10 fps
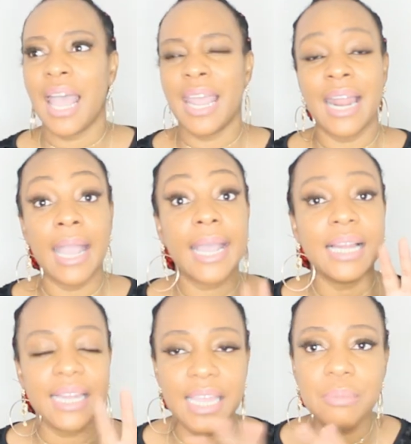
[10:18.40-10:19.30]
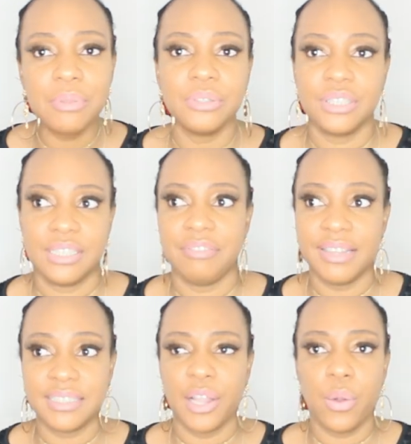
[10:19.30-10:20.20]
and I claim those stuff
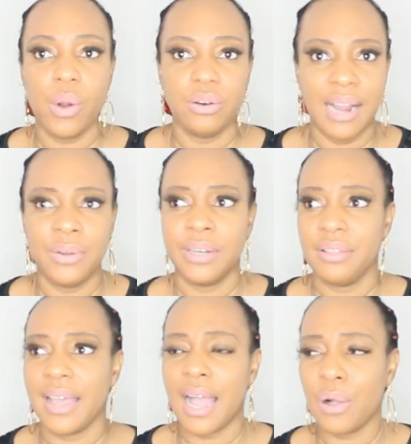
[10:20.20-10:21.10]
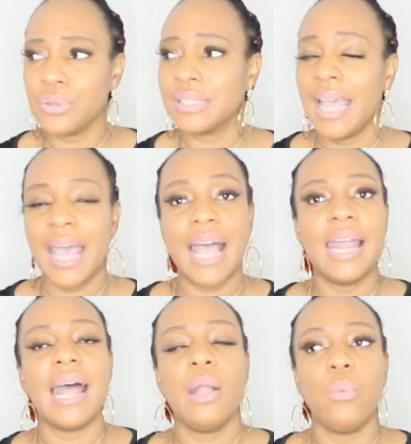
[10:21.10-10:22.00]
as I go around in the house.
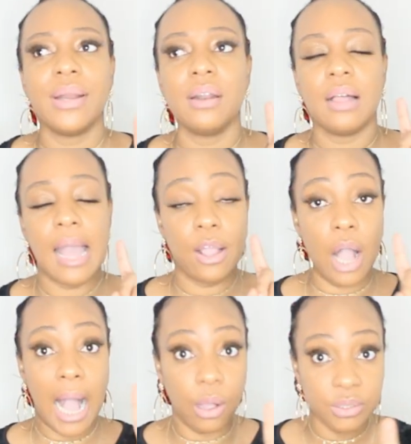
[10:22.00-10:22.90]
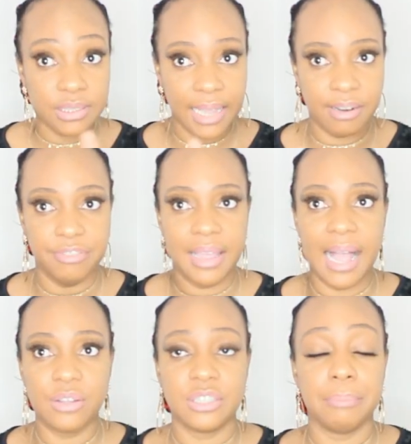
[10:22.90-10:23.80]
And I went I, outside of the
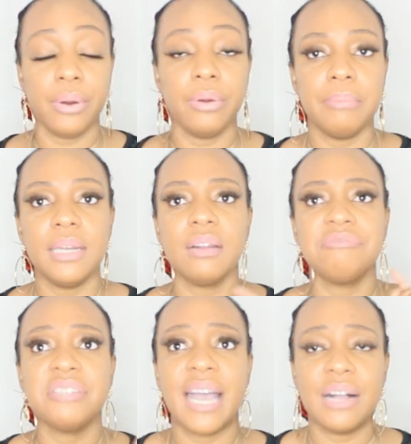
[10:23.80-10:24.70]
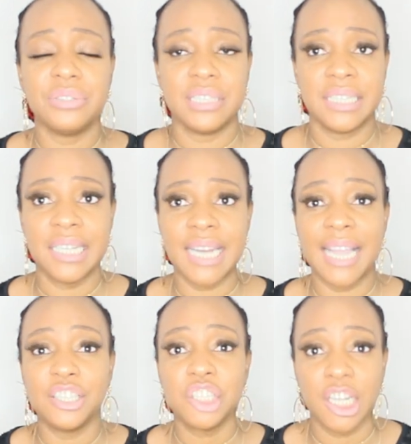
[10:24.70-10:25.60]
house, the perimeter of the house, and then
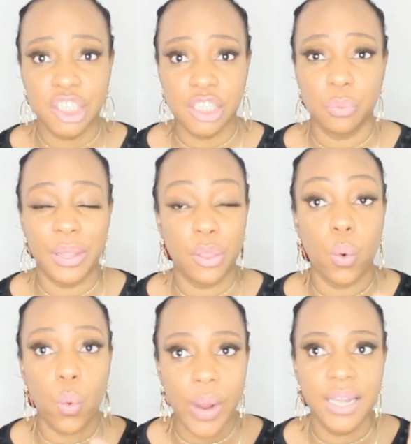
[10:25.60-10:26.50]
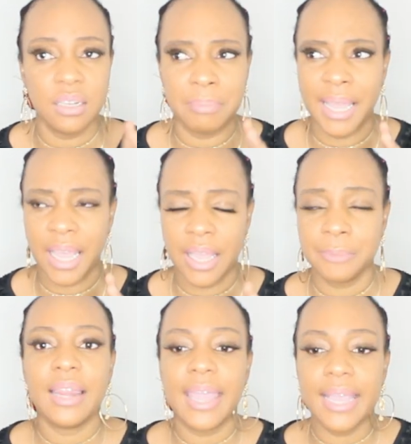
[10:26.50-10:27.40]
I touch it with the oil in my
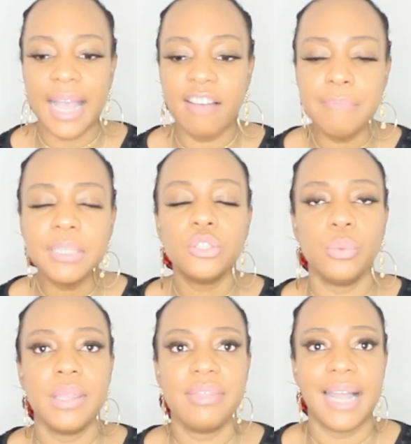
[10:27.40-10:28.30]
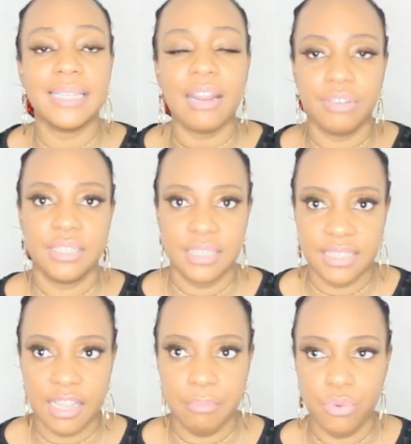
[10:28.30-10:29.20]
hand. Like I've been doing that ever
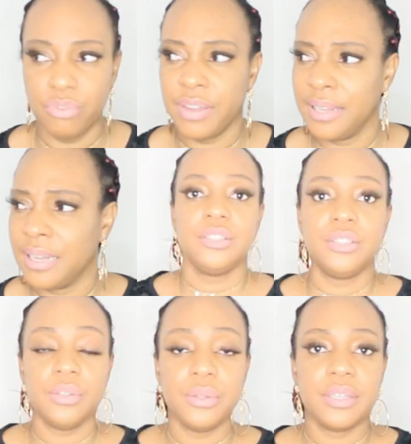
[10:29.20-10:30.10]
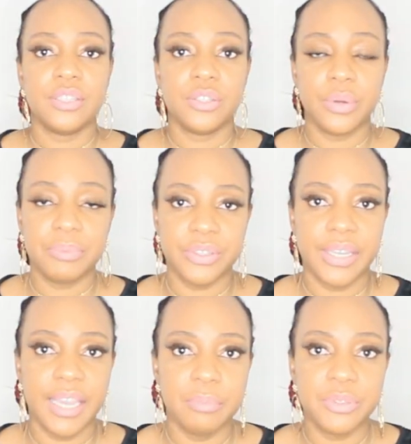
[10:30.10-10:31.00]
since I moved in. So the scripture came